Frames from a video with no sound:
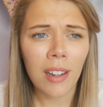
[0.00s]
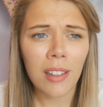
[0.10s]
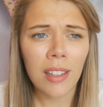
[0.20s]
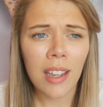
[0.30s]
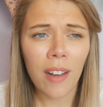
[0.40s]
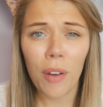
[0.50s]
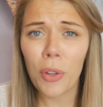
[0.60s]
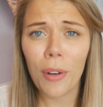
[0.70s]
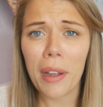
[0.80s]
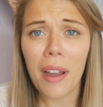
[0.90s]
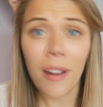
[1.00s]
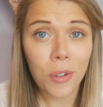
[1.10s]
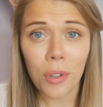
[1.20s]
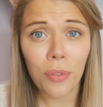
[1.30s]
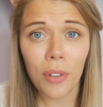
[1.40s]
the end of the year. I've got like
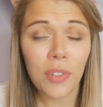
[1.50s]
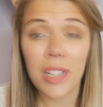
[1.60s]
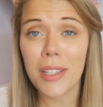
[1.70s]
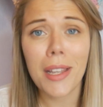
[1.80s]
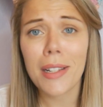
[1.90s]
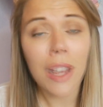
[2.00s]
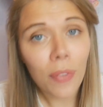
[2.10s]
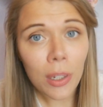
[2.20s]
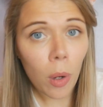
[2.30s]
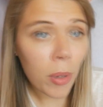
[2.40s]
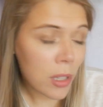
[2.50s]
150, so that's definitely not